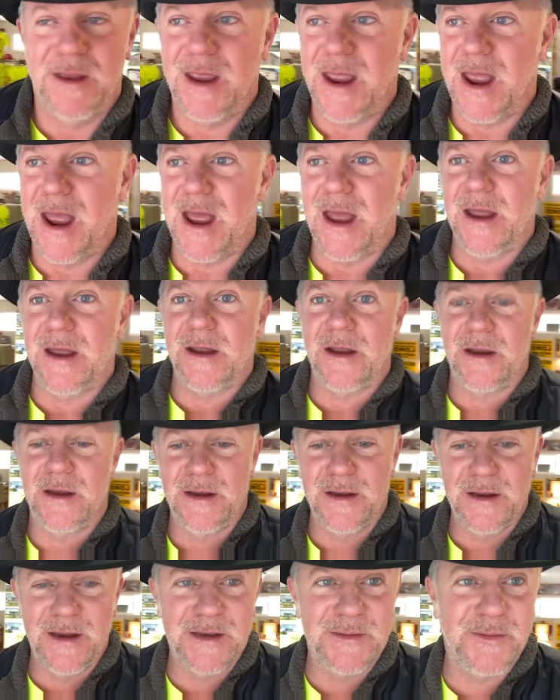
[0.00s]
yeah,
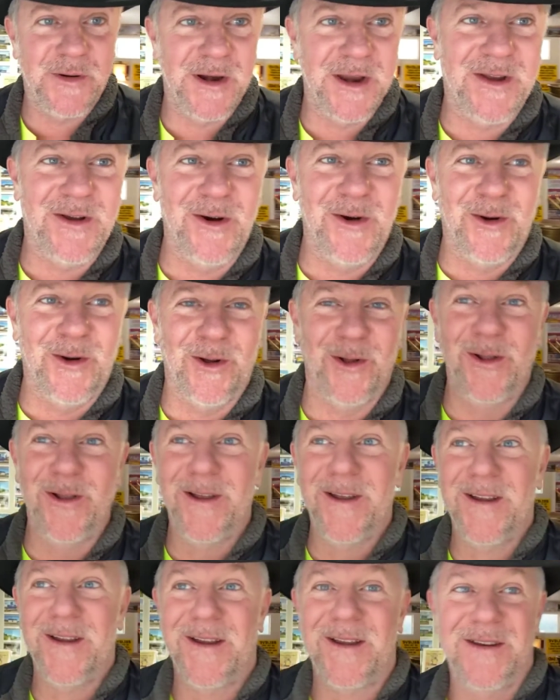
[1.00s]
it's pretty cool.
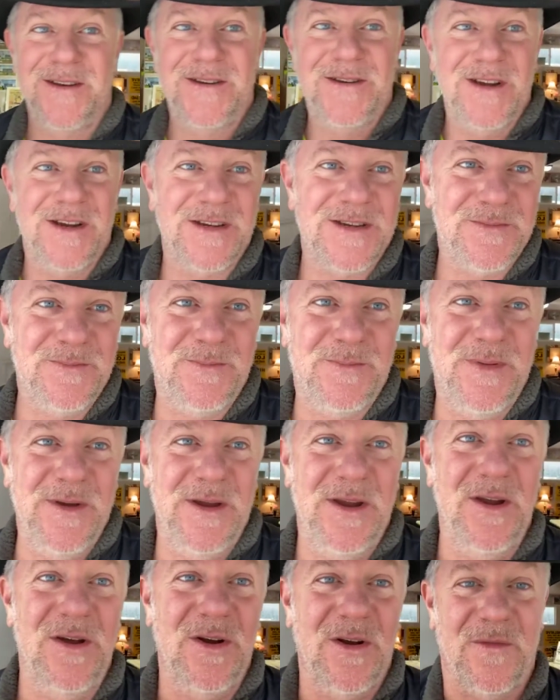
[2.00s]
Just
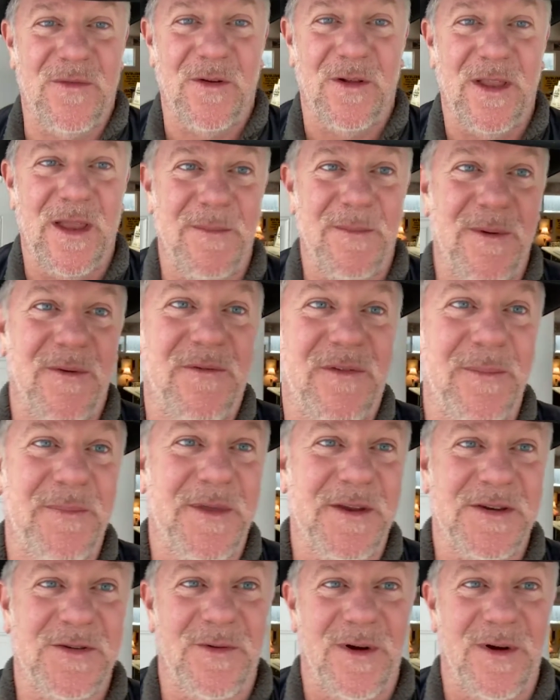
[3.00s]
beautiful. Let me flip this